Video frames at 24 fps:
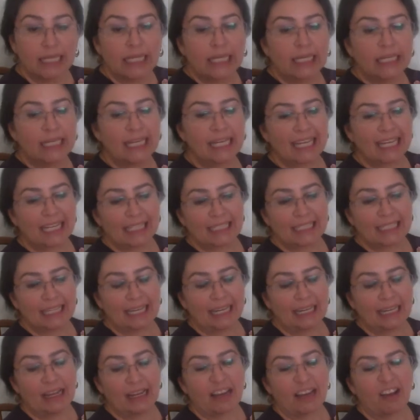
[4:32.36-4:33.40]

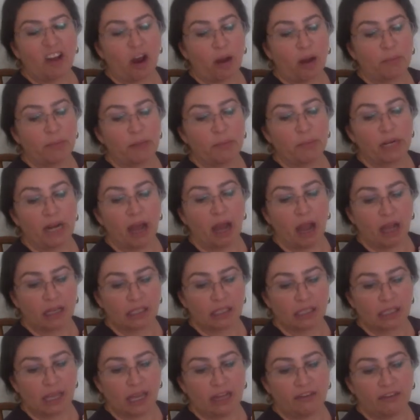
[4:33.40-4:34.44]
Nicotine and carbon
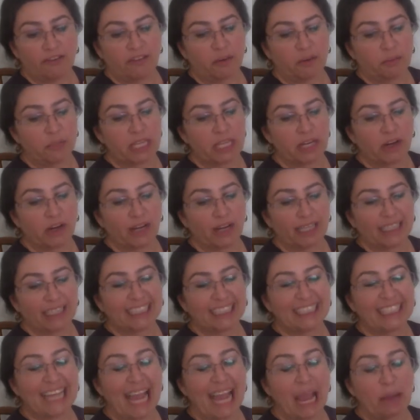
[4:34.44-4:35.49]
monoxide from cigarettes
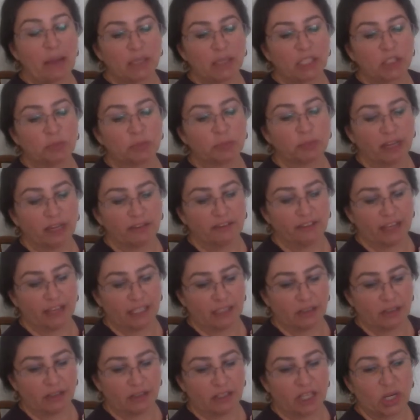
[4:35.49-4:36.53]
damage blood
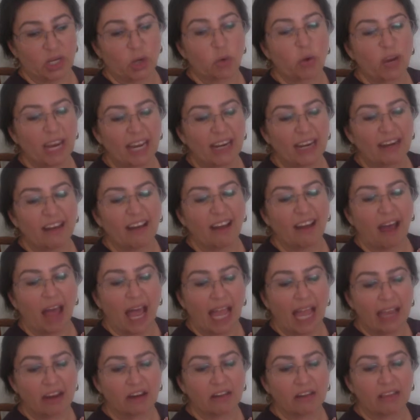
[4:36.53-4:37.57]
vessels and create a
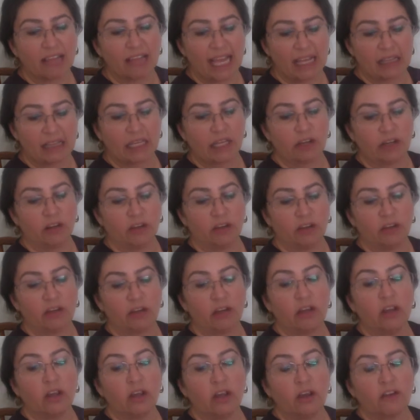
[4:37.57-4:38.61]
higher likelihood
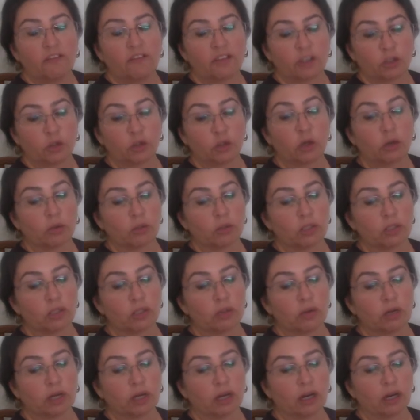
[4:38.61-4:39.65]
for strokes
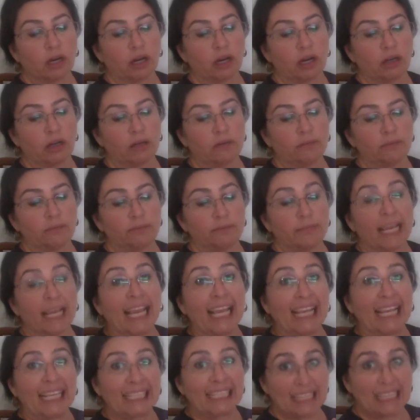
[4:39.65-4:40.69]
to occur.
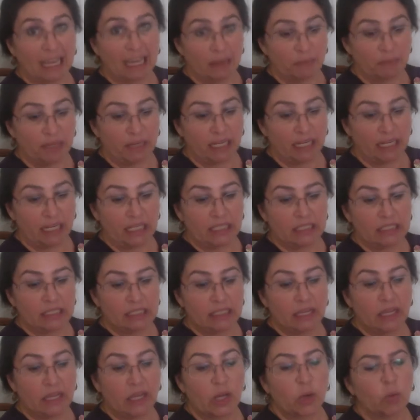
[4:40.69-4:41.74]
Diabetes,
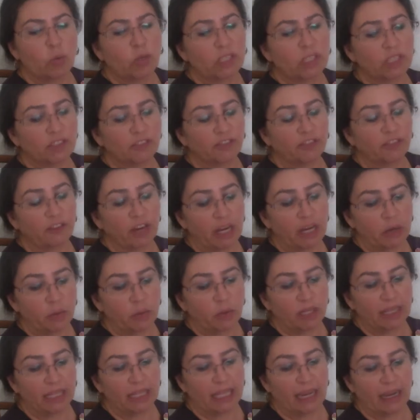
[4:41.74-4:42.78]
which
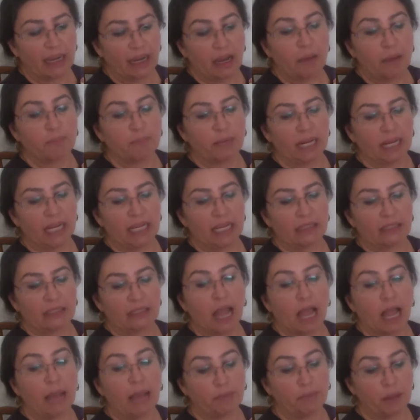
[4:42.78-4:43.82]
frequently accompanies
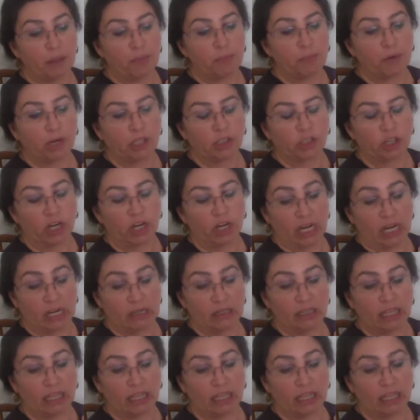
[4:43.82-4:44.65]
high blood pressure and